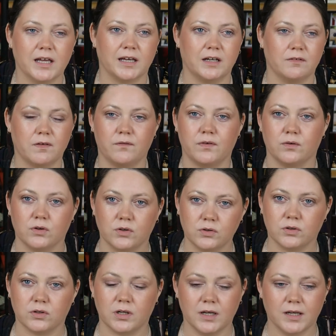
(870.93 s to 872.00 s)
And if I feel
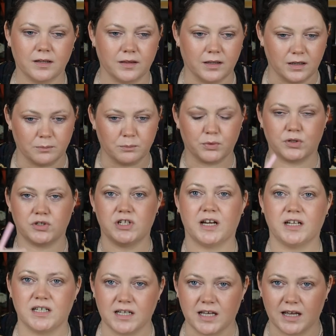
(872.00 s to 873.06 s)
good, then I'm
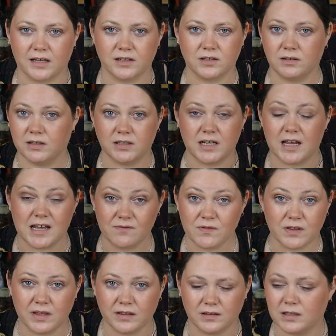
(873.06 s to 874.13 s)
projecting out into
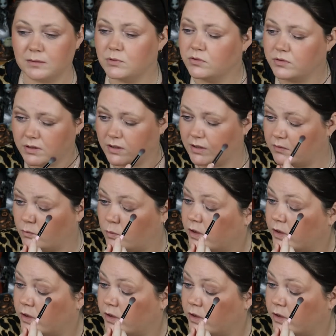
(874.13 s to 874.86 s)
everything that I'm doing,